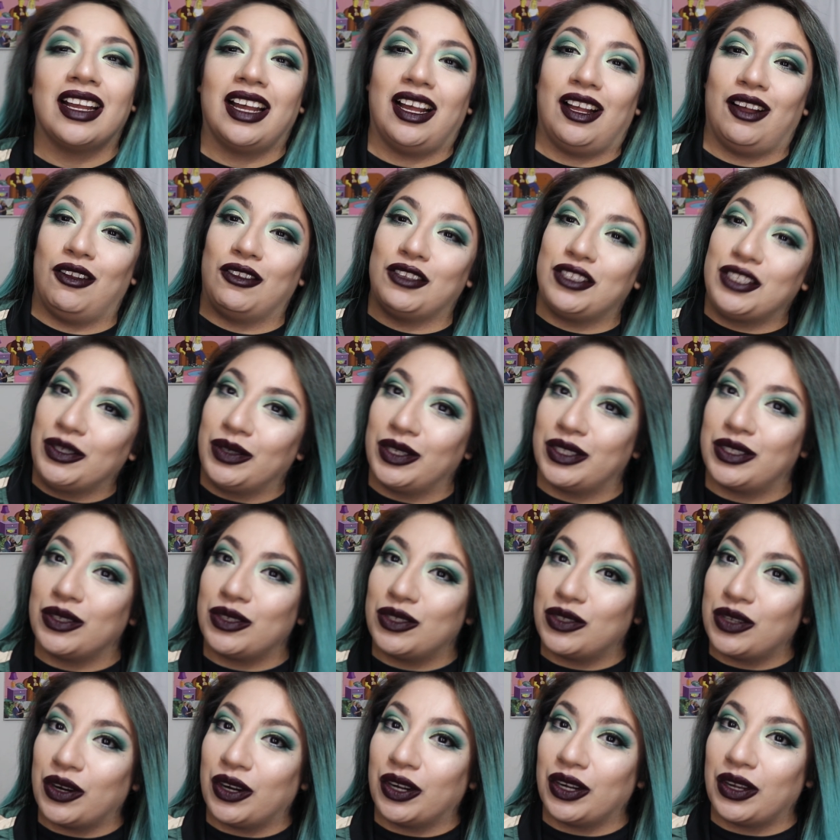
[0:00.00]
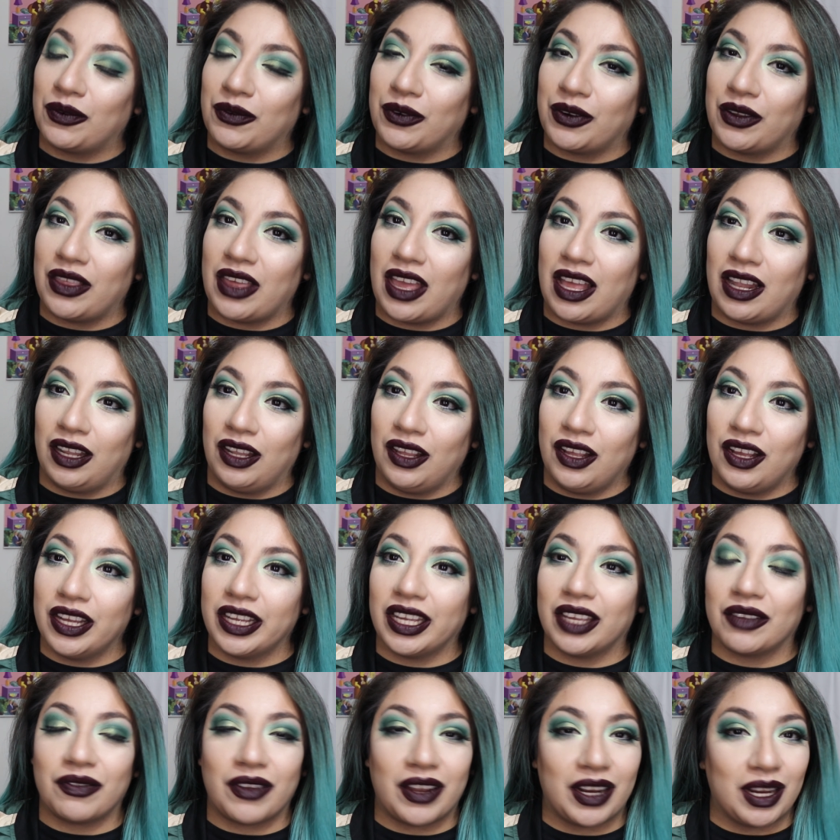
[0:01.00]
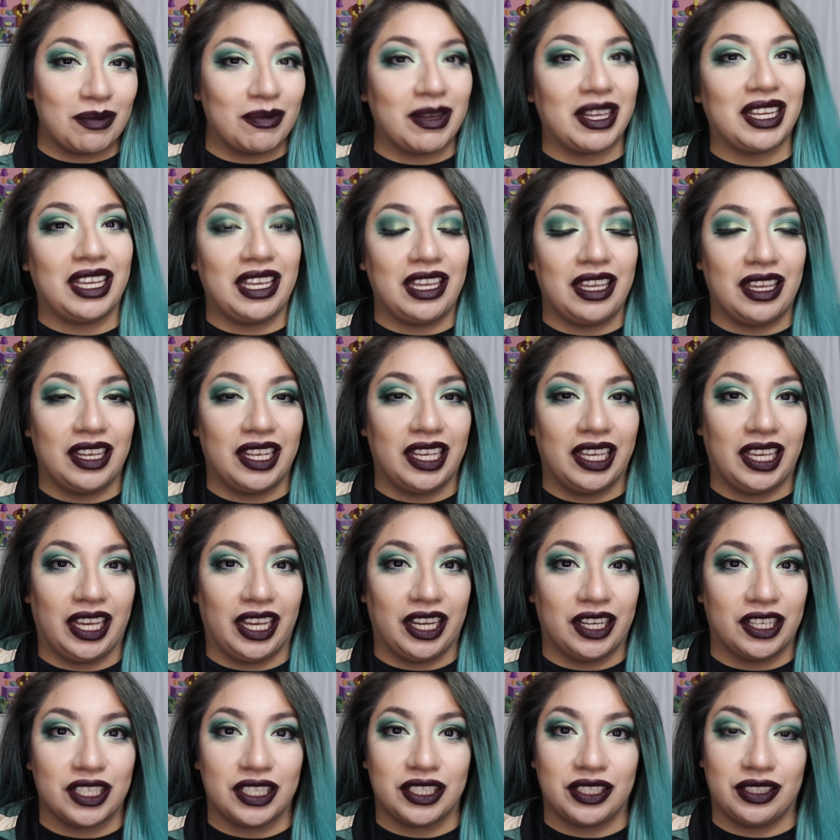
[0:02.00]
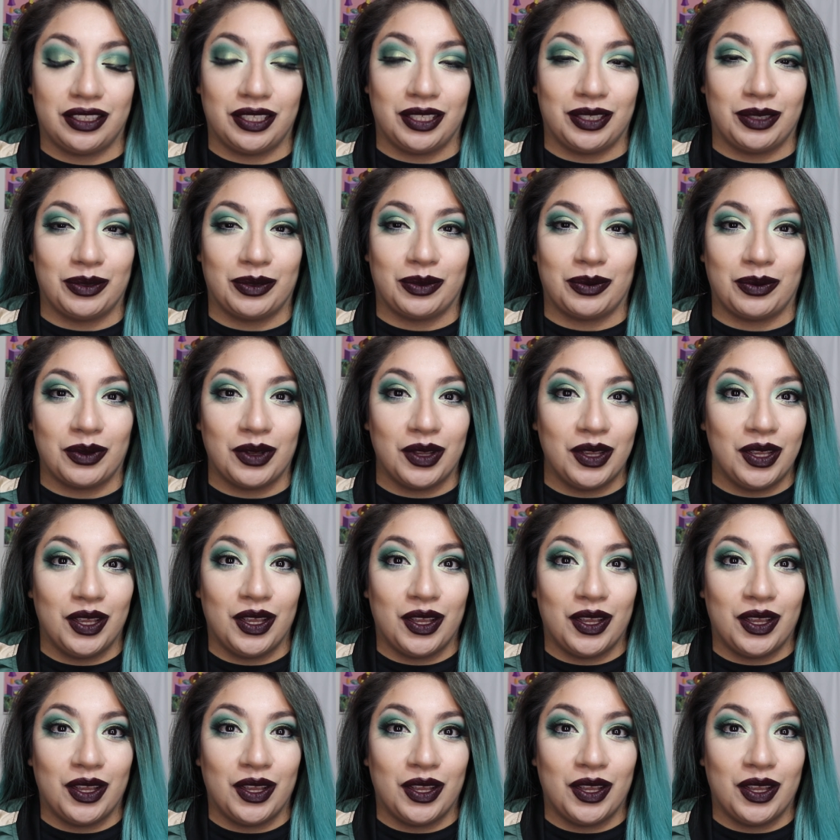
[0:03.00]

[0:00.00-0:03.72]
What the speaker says: I'll do a tutorial for that look if anybody cares to